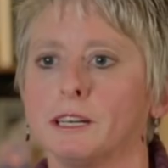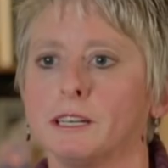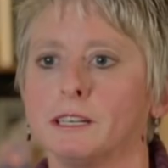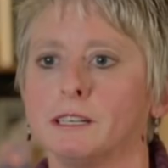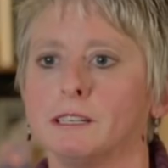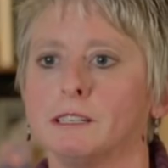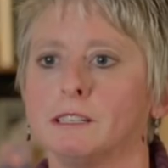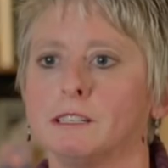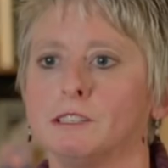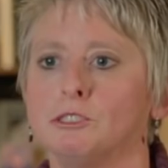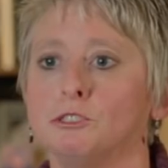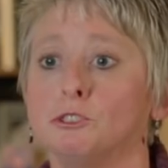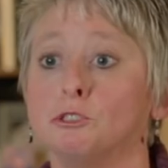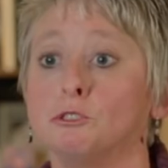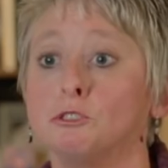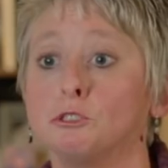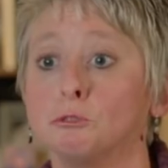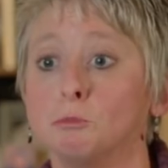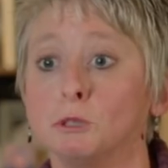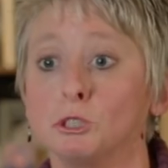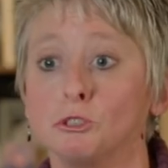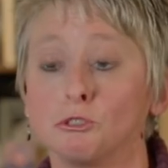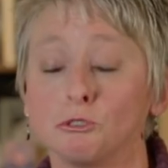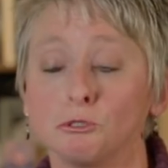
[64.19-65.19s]
I knew
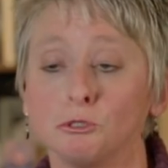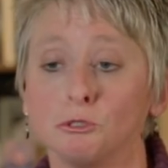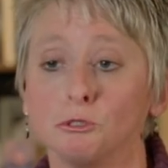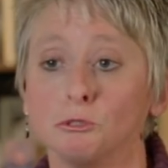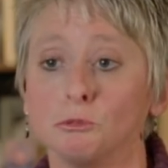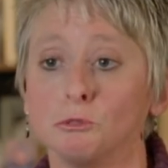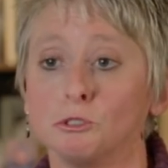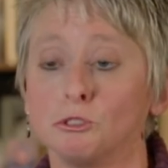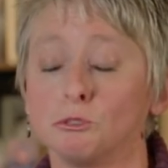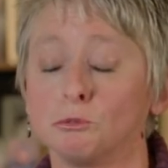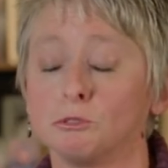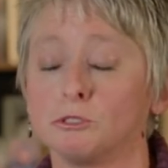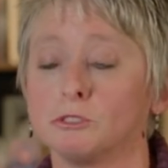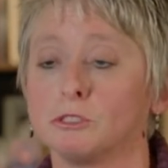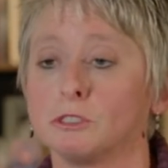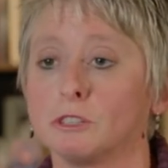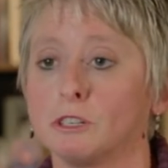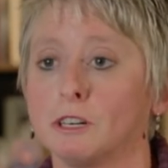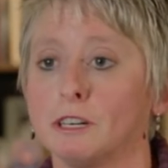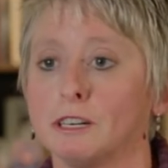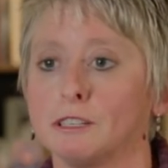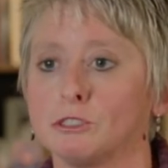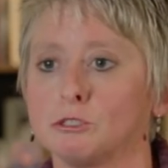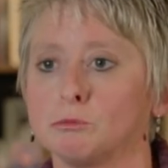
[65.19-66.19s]
to be true, which was the
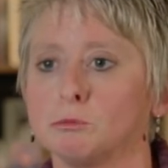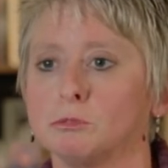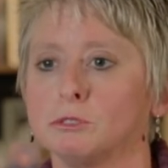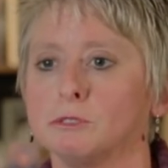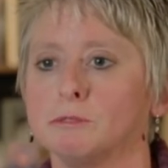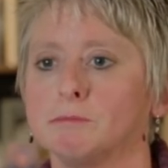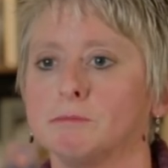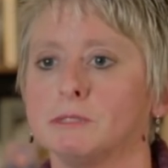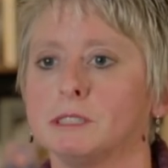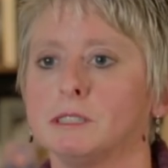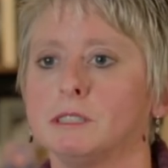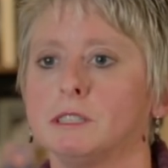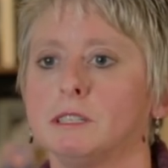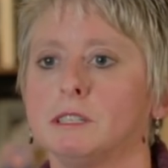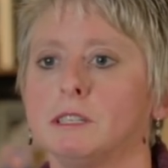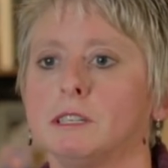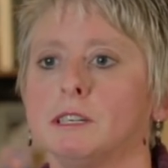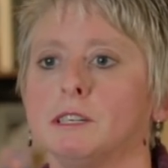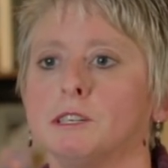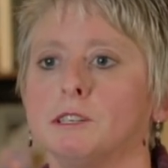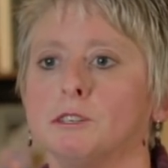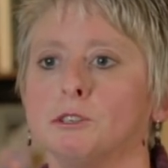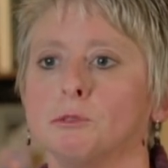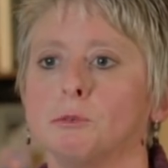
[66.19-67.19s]
gospel
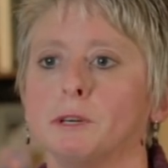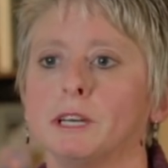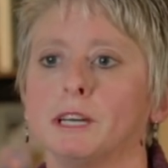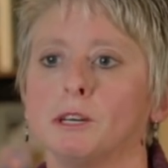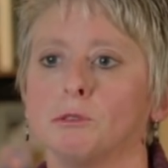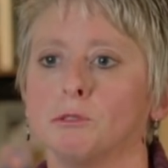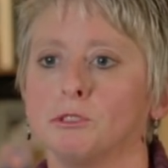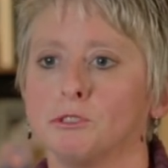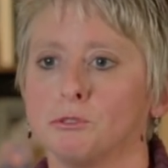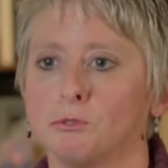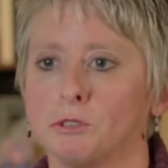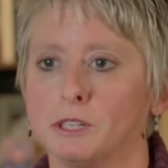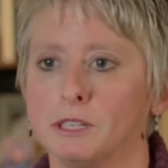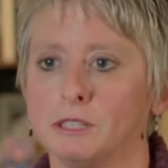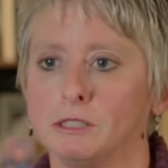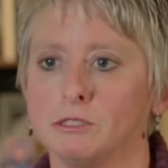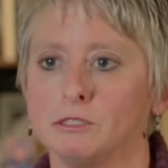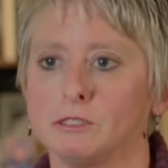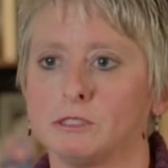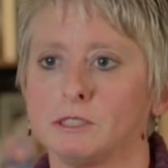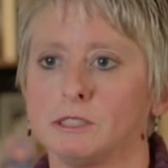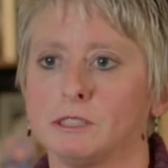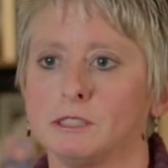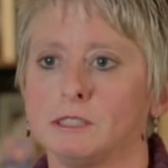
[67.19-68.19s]
and the way I was
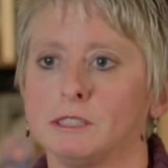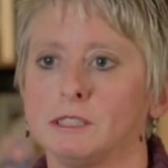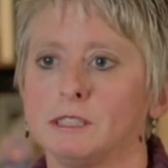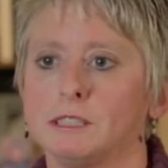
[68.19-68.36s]
raised.